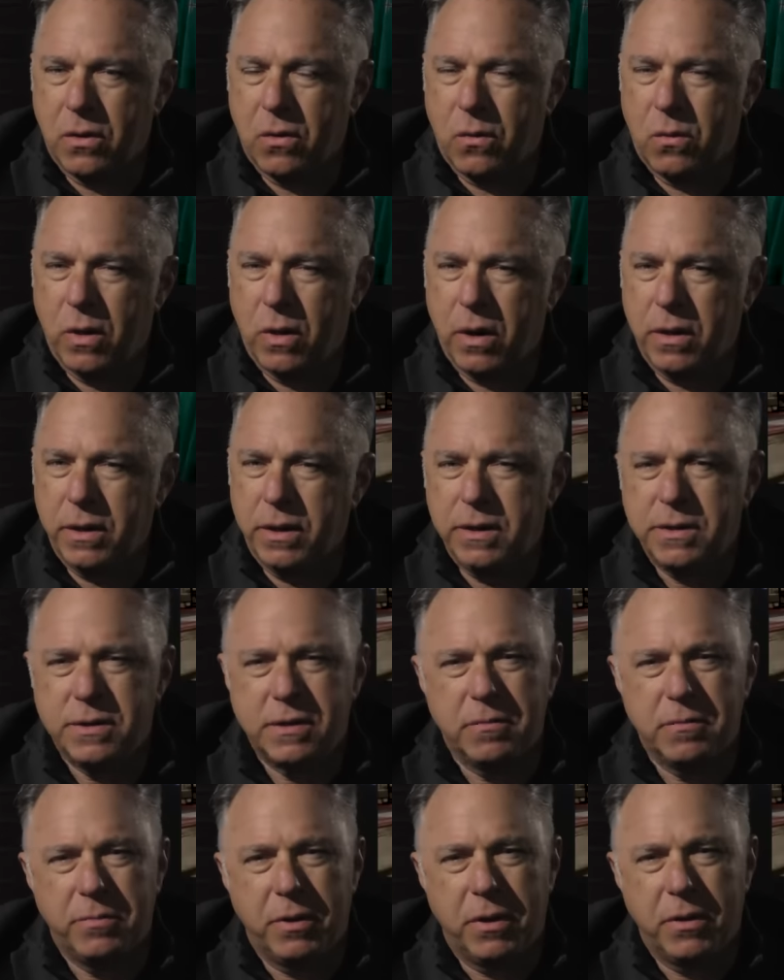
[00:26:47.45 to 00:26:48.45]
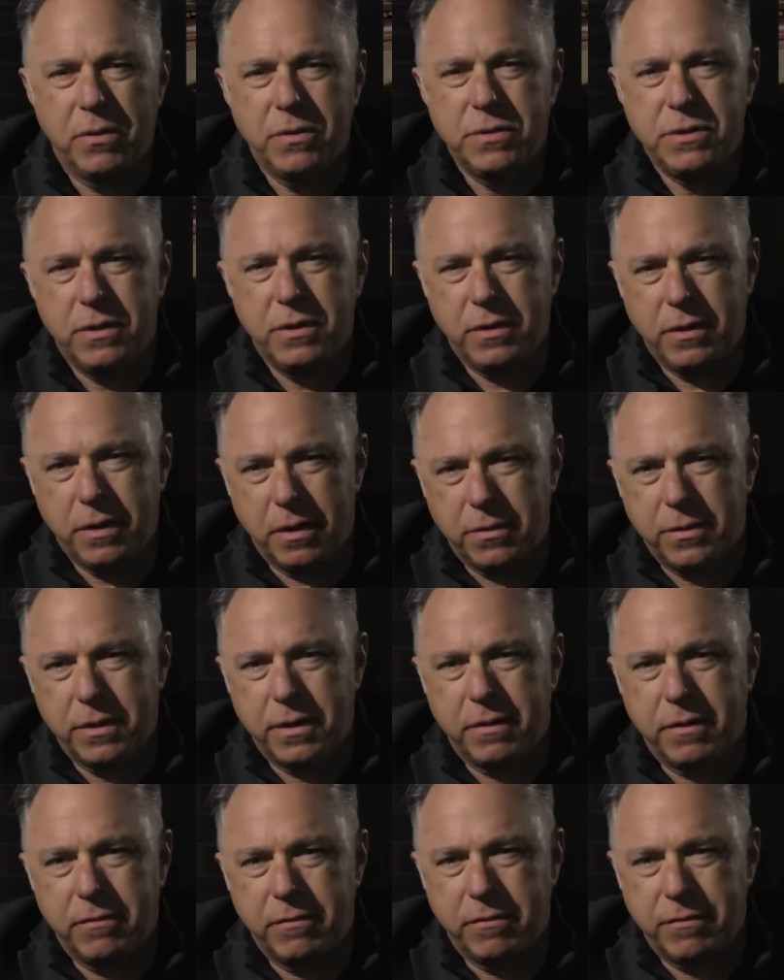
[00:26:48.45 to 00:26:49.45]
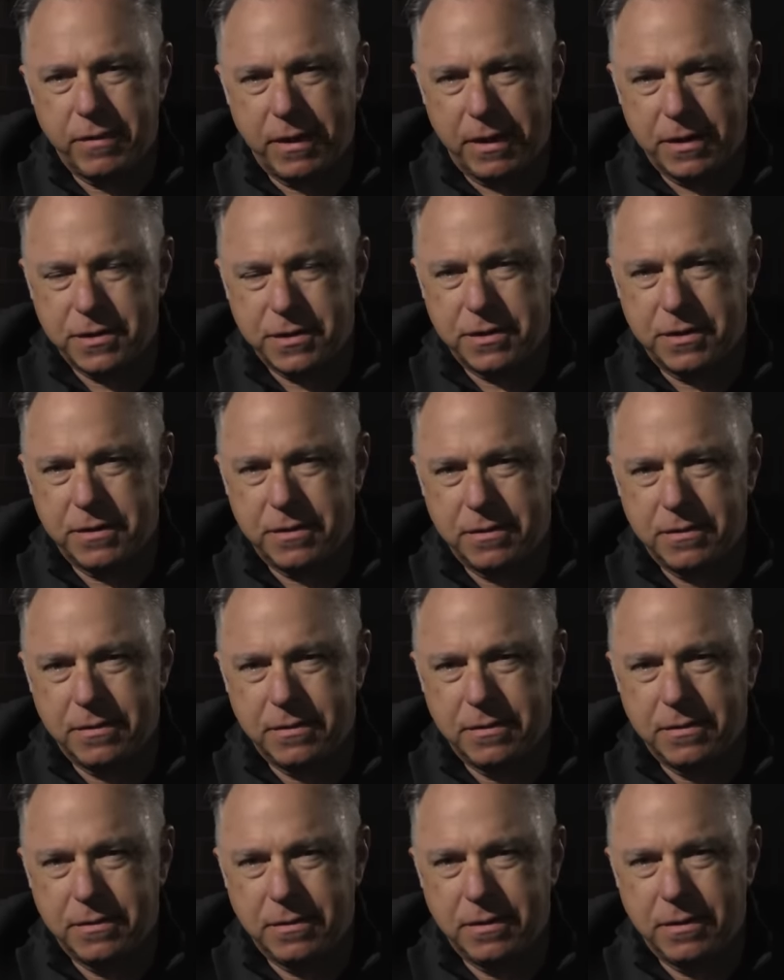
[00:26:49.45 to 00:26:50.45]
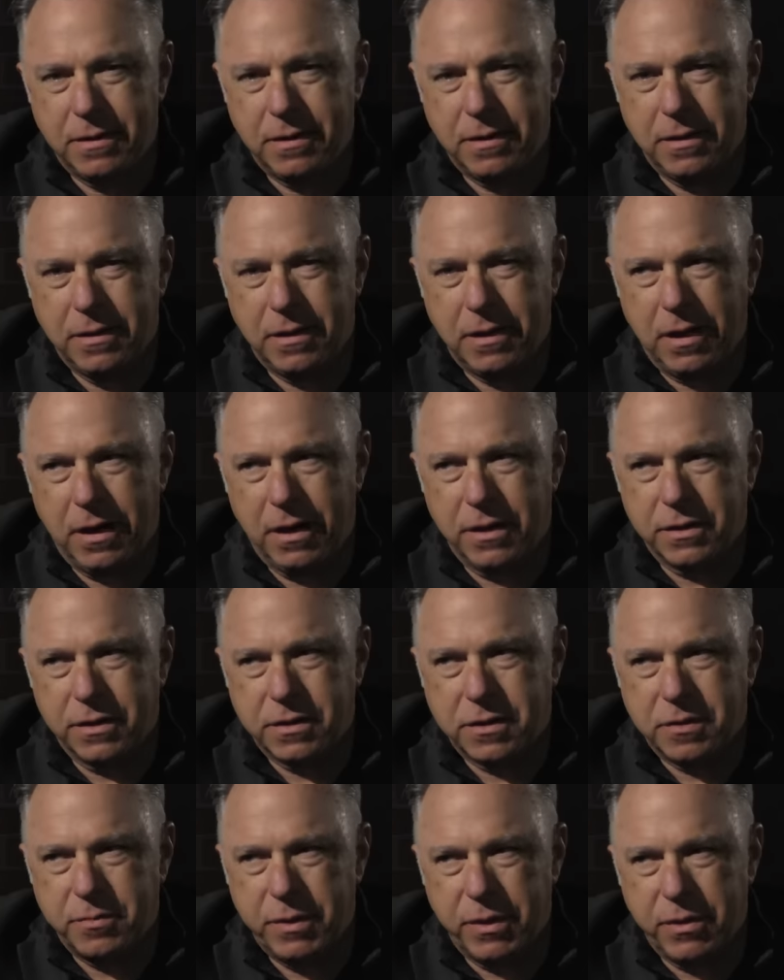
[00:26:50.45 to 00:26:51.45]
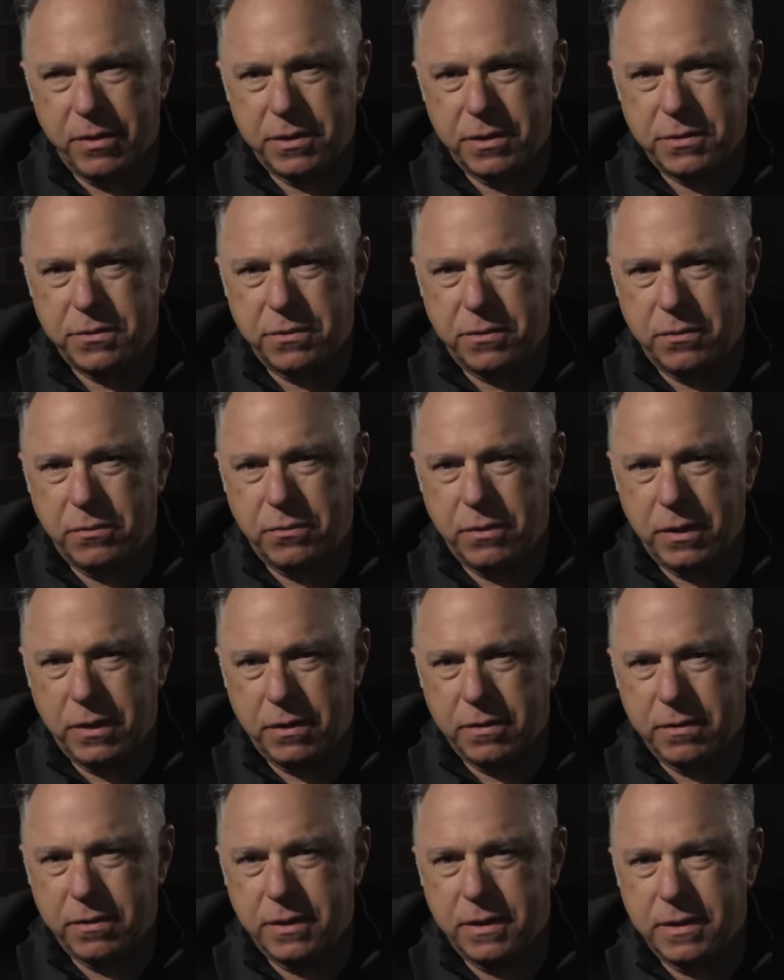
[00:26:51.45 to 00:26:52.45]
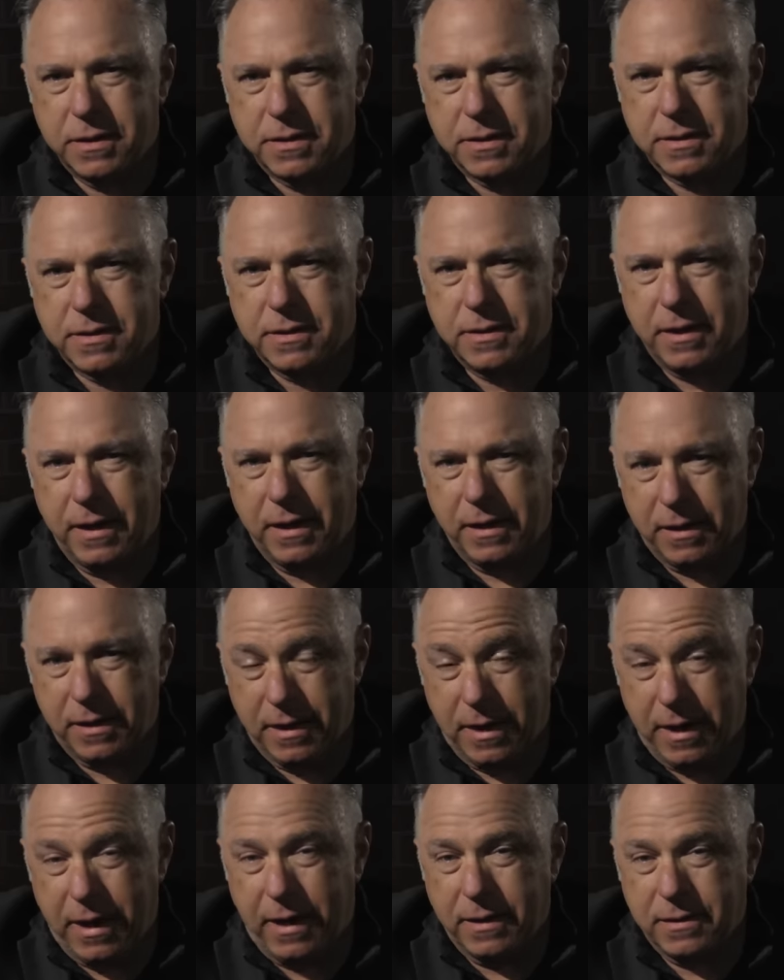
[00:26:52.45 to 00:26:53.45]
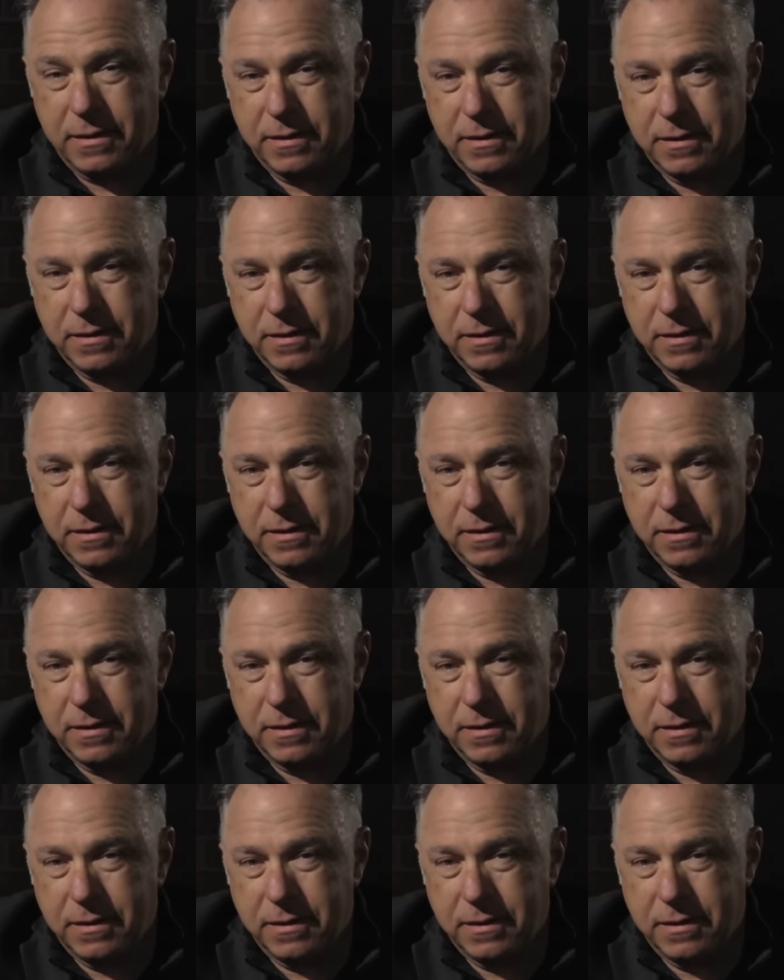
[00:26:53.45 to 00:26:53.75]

Where do you suppose you go to confession in a spiritual wilderness like that,